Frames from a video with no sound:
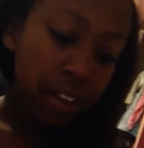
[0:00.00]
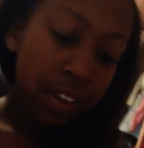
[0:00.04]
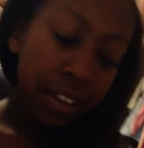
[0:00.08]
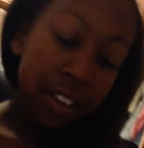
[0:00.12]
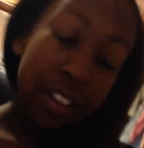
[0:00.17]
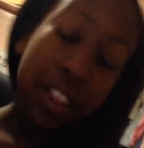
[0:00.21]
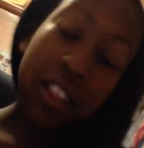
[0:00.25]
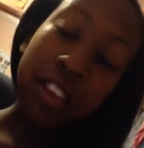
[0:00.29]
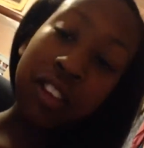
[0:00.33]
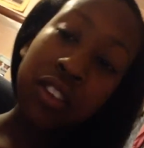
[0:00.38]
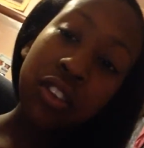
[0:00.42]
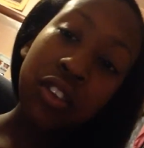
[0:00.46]

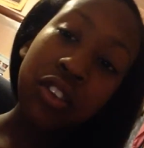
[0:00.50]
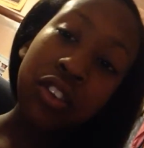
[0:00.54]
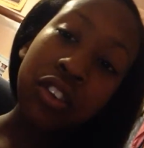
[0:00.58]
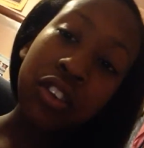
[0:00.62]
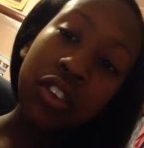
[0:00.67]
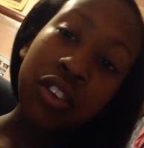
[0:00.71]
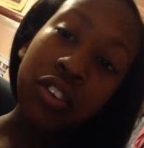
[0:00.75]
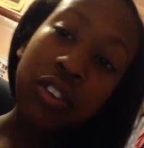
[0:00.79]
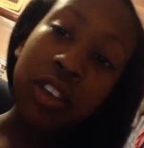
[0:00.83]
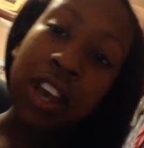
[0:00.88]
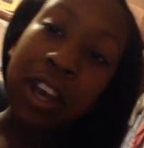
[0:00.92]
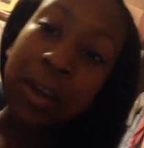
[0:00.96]

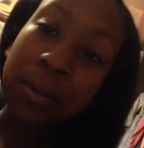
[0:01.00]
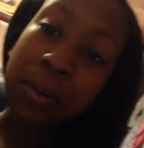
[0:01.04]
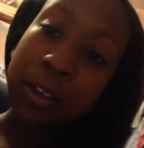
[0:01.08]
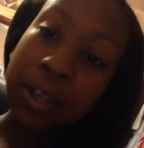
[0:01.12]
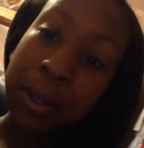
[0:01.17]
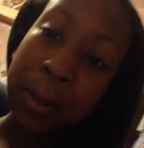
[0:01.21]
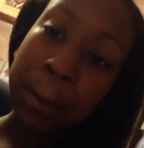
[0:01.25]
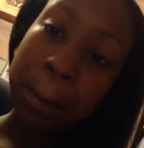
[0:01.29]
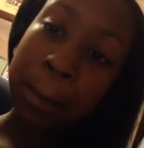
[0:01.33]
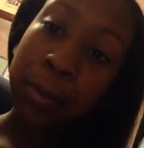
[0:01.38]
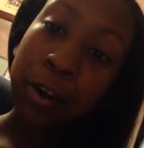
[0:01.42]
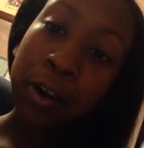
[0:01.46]
Scissors, I would
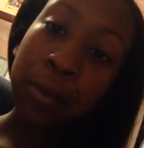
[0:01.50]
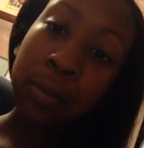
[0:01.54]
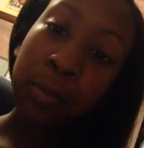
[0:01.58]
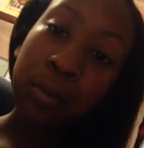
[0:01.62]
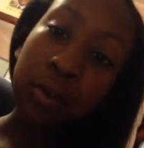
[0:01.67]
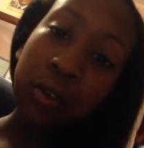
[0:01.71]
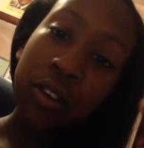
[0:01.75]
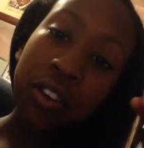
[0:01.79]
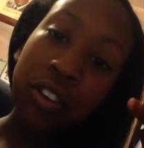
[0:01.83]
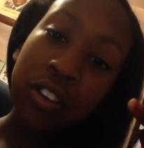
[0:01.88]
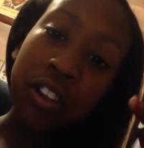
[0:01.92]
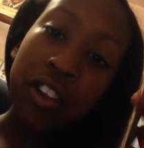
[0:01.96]
get
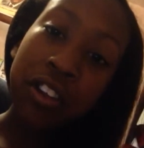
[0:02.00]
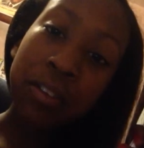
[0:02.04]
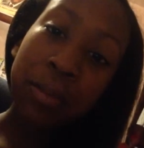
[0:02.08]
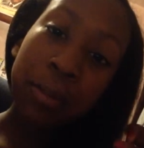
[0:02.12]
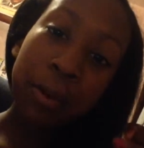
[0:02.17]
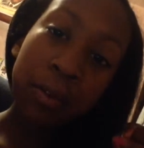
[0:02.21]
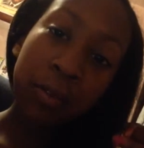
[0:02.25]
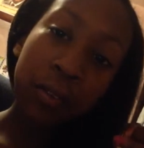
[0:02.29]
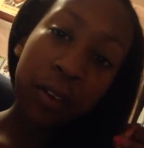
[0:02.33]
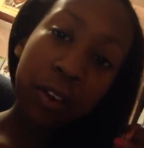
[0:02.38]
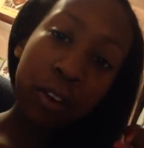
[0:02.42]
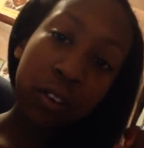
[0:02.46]
purple because that's
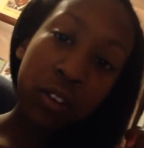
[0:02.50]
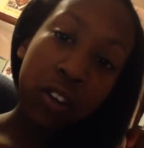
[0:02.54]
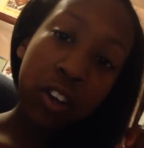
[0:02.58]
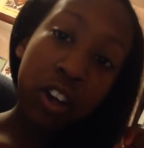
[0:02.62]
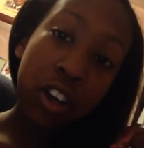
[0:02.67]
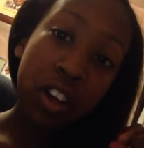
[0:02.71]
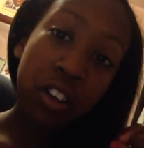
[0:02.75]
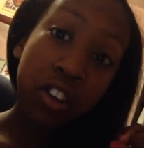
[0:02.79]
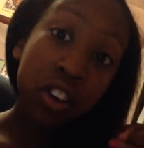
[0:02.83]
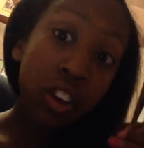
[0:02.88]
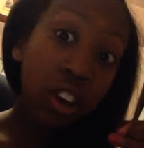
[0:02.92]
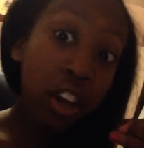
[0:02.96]
my favorite
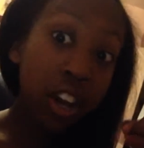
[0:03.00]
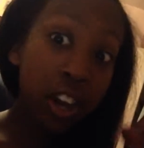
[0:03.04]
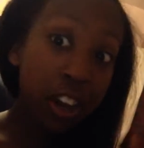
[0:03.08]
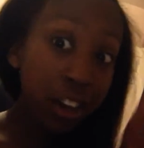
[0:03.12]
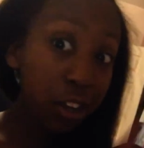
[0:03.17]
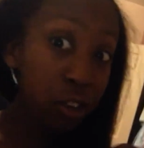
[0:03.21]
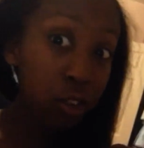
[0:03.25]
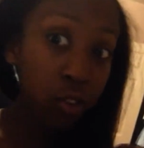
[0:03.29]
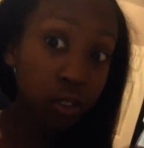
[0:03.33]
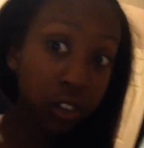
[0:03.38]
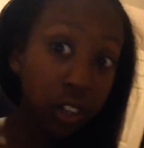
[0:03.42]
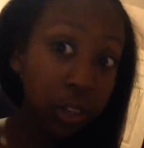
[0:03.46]
color. I
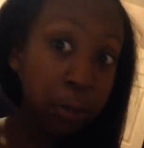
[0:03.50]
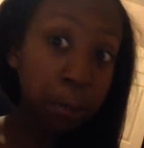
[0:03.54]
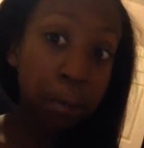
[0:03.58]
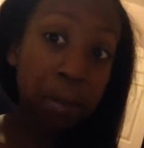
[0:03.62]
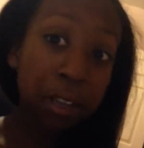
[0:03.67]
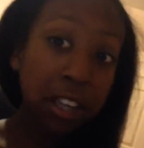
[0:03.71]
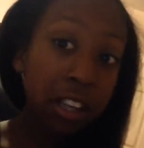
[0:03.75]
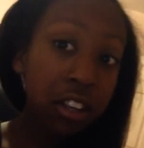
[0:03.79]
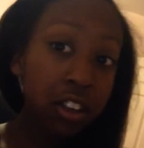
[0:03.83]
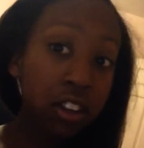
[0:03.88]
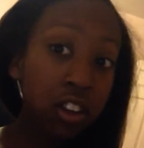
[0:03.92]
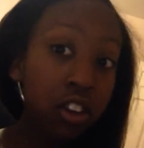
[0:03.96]
don't like
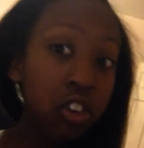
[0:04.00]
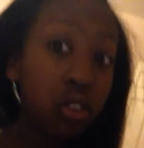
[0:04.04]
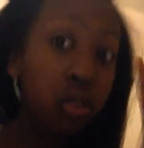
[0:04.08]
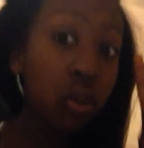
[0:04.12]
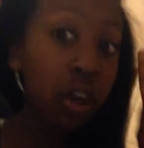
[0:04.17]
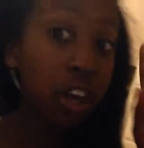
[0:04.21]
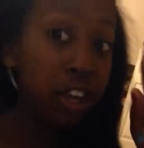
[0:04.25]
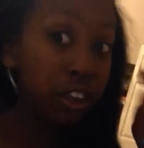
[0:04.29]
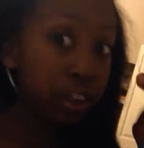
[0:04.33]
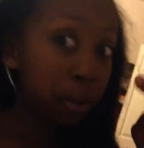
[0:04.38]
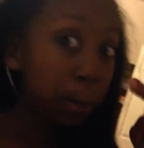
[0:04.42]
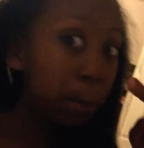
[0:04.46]
pink,
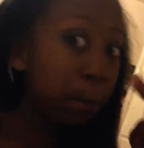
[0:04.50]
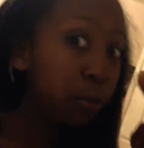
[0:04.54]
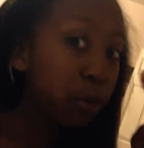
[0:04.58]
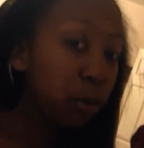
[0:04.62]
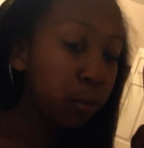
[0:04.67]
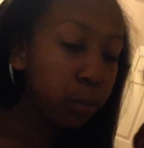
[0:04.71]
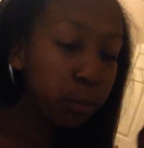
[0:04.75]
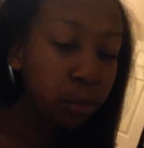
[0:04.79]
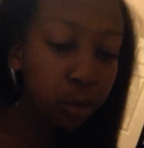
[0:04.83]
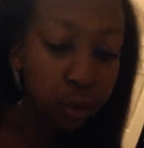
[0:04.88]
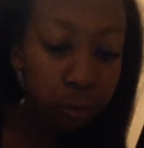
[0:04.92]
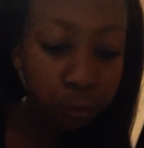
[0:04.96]
so I get
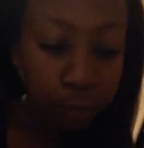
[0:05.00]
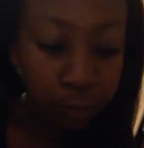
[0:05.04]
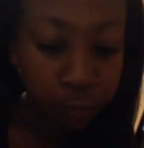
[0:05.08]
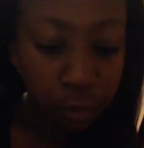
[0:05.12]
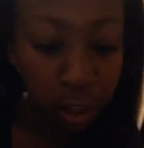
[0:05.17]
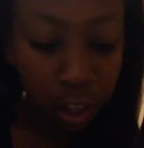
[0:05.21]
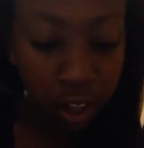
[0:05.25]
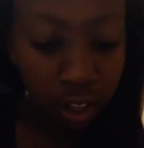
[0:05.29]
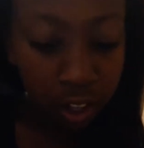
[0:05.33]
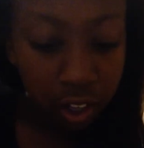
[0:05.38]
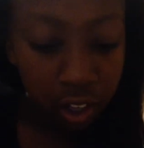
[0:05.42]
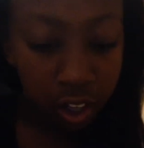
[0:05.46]
purple.
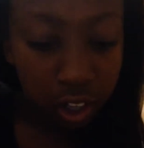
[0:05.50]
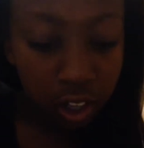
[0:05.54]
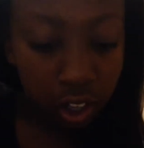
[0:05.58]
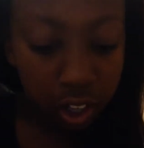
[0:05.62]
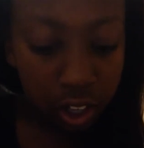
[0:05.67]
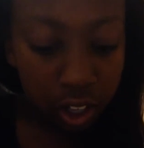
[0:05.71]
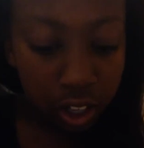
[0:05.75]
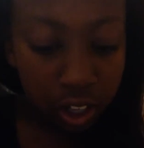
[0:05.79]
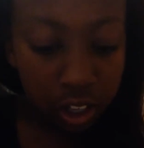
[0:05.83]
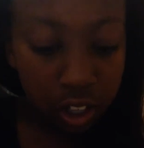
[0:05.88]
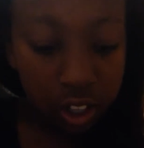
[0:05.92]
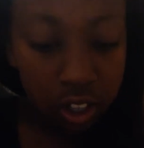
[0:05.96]

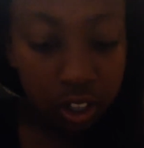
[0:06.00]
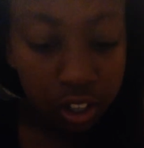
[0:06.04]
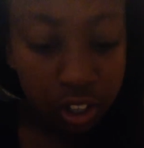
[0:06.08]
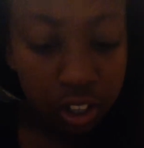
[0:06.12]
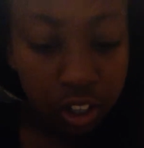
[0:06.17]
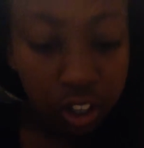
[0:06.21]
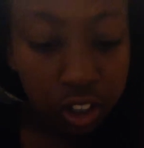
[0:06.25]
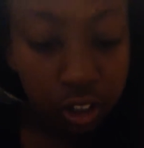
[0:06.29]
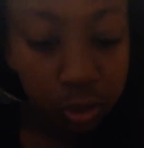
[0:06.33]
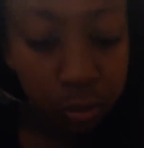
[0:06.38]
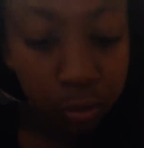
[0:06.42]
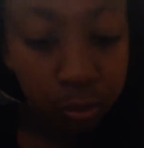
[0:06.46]

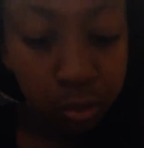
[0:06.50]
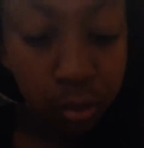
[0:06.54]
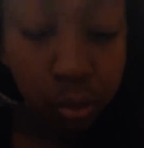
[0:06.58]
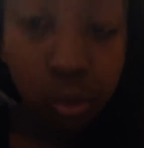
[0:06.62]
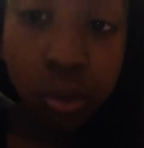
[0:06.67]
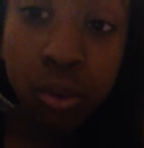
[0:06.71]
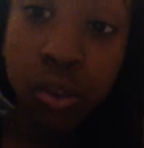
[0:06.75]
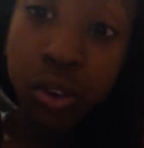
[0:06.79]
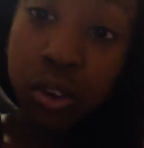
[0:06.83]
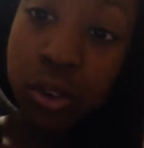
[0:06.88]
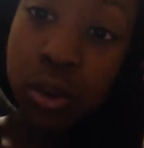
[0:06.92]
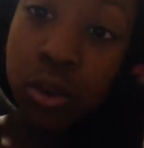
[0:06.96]
2
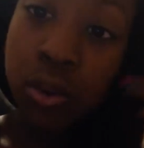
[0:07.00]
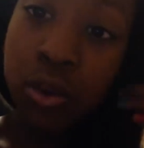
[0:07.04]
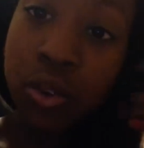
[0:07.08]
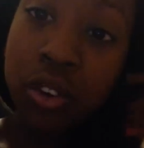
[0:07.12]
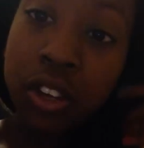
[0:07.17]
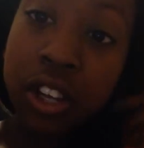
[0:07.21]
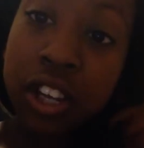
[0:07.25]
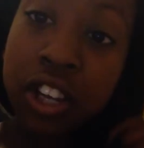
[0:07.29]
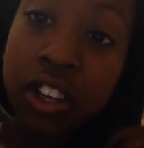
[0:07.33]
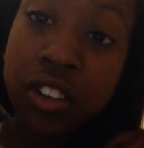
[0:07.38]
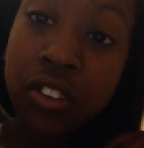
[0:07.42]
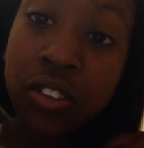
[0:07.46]
glue
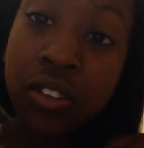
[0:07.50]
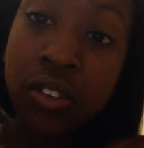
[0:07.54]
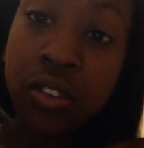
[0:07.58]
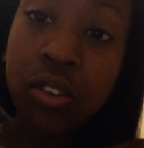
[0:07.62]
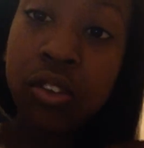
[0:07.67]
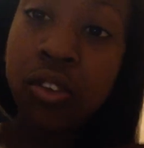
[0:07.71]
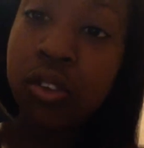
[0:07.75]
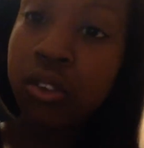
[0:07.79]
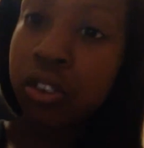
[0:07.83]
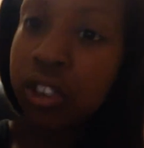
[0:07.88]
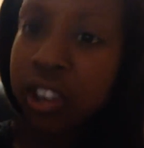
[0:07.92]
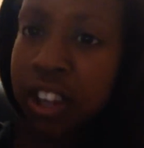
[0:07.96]
sticks.
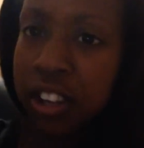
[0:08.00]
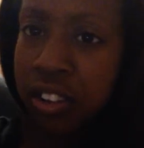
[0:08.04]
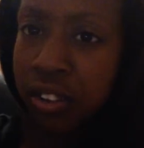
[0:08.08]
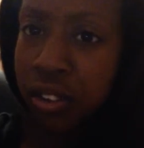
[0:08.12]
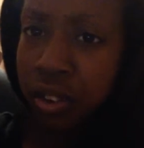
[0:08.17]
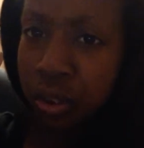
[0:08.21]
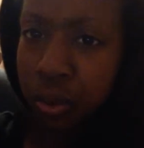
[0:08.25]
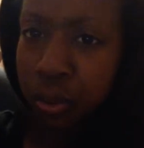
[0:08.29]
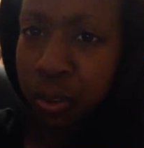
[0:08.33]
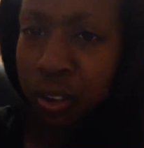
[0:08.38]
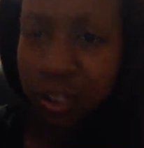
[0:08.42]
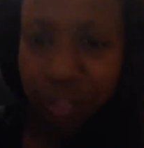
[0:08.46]
You guys
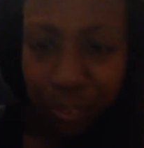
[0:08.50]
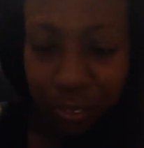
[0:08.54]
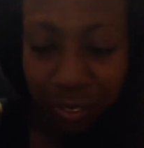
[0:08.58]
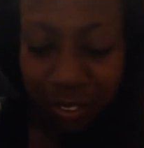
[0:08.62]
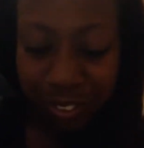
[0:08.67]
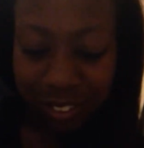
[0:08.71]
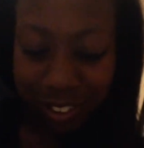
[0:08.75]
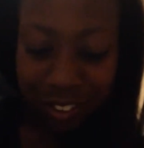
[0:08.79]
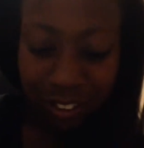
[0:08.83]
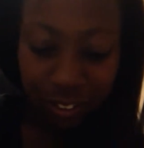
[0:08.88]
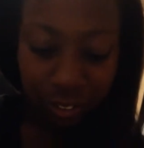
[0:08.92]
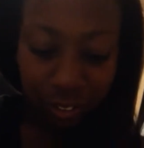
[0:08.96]
know what glue
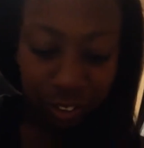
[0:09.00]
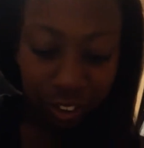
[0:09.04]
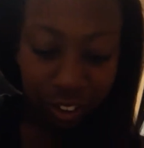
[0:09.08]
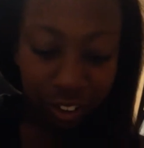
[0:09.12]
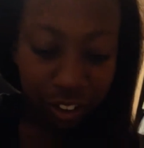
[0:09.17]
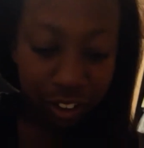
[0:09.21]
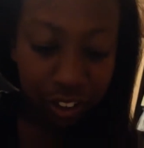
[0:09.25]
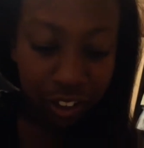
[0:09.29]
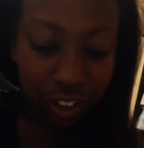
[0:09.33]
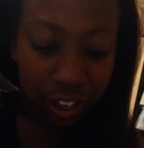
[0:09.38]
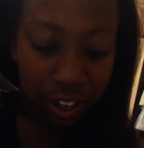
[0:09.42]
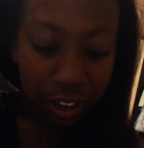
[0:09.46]
sticks are.
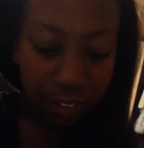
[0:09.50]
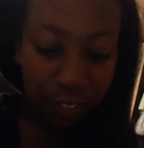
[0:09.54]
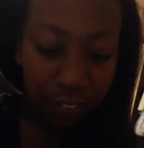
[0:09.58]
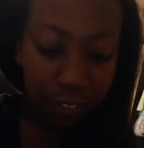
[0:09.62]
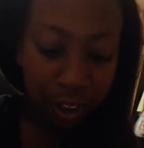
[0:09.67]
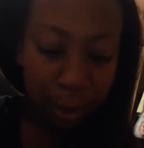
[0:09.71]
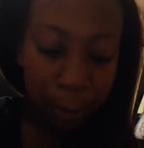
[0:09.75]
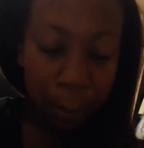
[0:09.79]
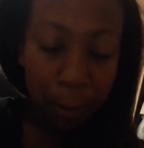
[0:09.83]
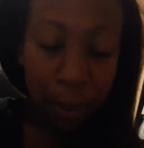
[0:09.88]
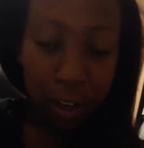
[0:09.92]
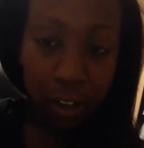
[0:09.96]

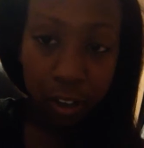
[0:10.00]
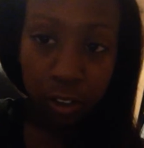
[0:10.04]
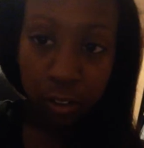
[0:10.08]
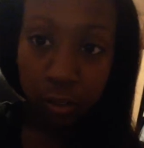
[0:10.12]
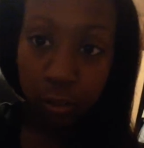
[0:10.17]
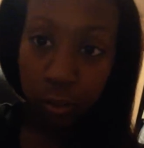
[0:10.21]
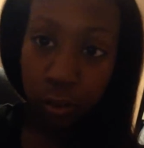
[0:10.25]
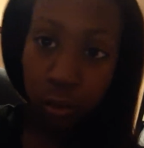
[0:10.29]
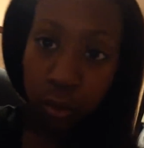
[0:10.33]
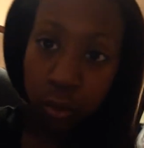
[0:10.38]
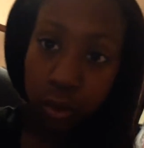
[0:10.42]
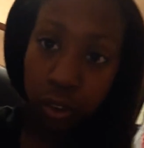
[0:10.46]
5 pocket
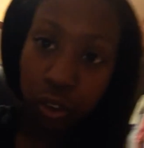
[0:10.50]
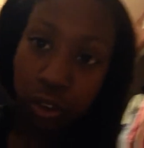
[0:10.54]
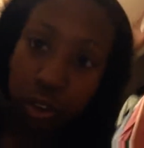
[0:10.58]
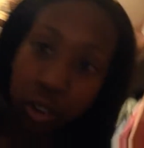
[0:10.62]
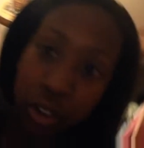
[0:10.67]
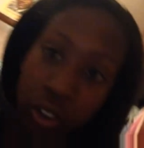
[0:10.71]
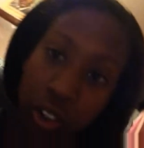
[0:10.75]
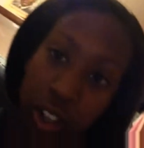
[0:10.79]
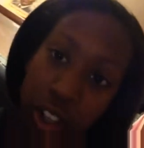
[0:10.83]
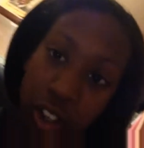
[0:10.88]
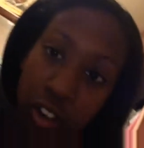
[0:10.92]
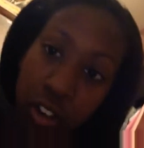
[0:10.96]

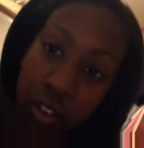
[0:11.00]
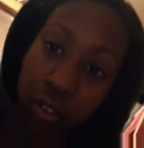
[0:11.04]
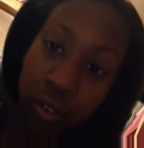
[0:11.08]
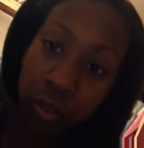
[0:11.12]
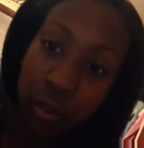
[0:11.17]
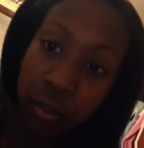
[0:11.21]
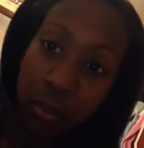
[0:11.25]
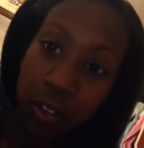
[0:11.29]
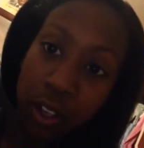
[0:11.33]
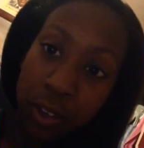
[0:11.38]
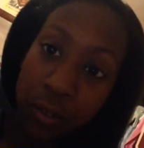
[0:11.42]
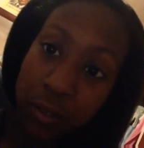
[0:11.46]
folders. Get your
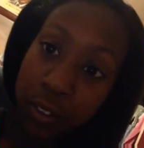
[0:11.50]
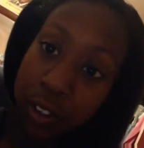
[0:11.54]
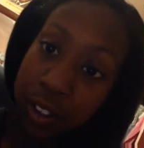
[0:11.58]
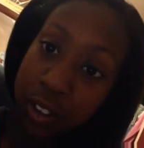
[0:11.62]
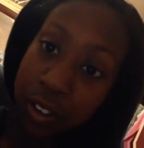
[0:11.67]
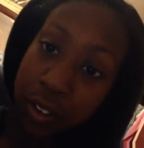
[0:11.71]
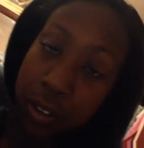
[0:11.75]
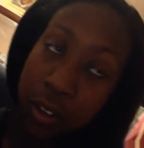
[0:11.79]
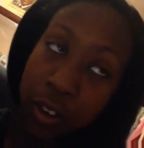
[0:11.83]
favorite,